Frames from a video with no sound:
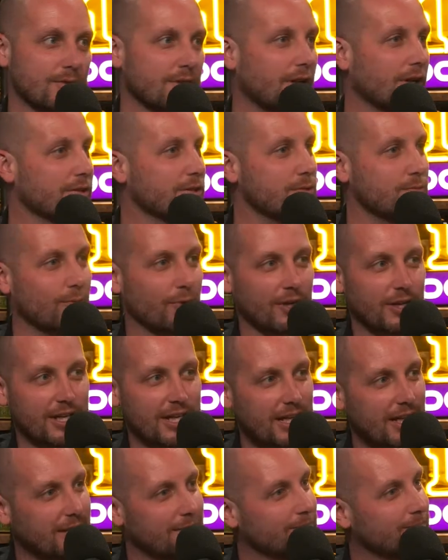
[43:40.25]
the closest we're gonna
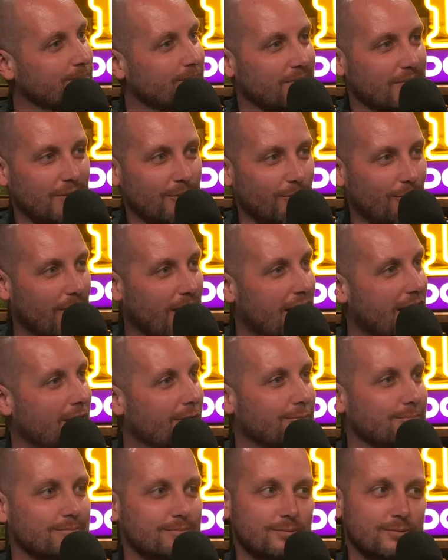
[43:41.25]
get. We're
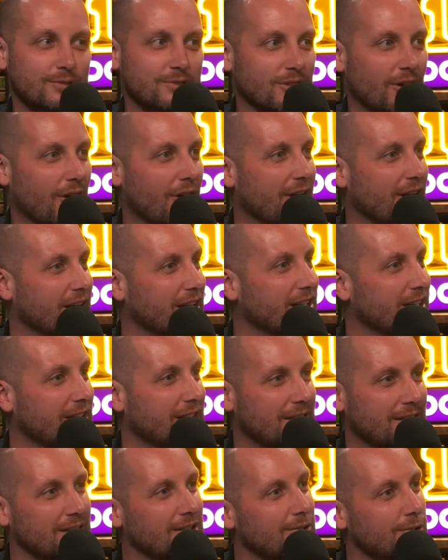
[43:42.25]
out. Sorry.
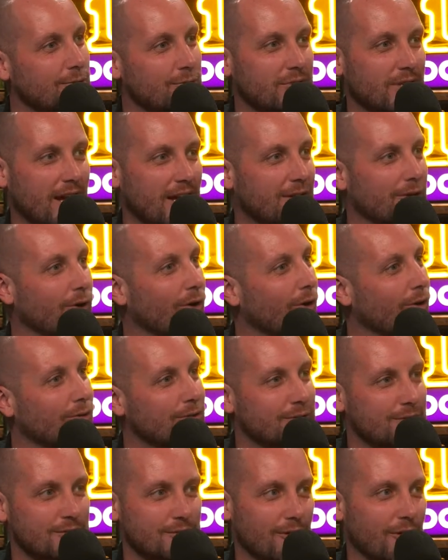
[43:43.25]
New cycle,
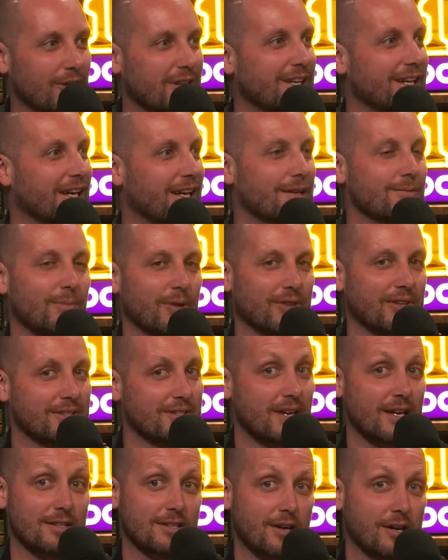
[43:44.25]
start again. But these
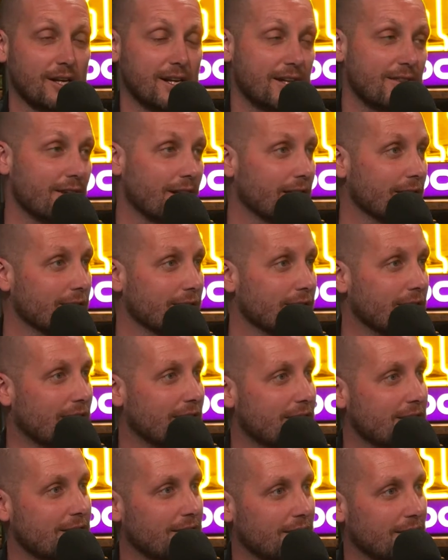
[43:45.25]
guys hung in there,
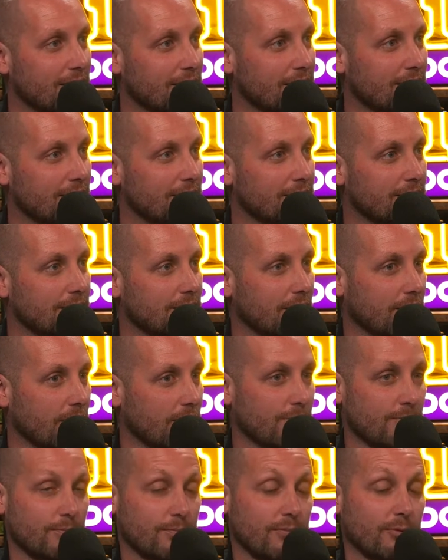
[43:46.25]
and
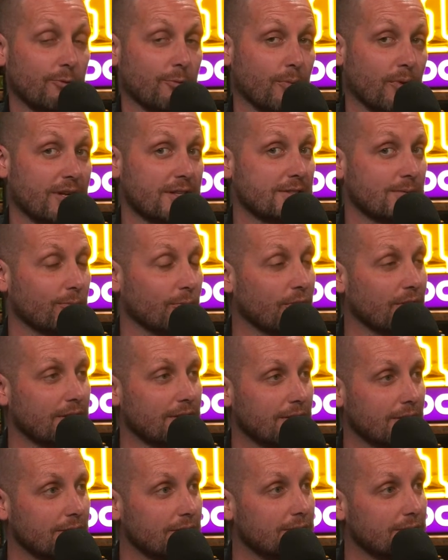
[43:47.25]
they were playing some really
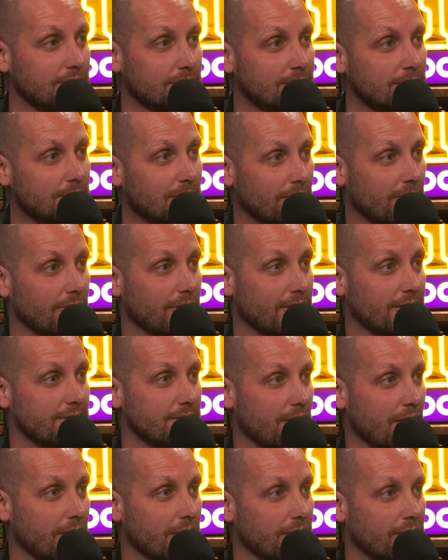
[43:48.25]
good-looking
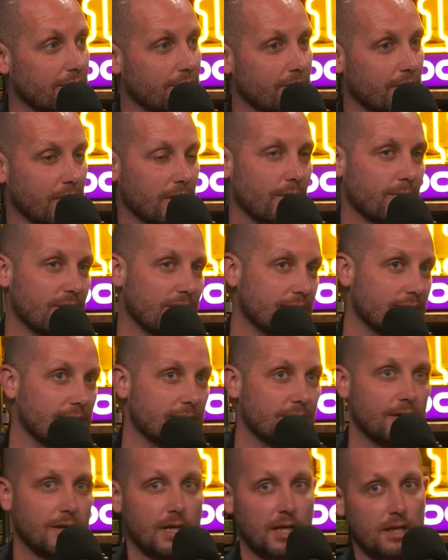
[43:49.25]
soccer. I mean,
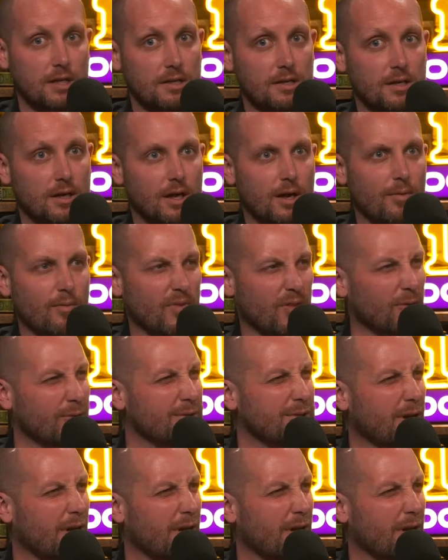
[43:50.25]
there was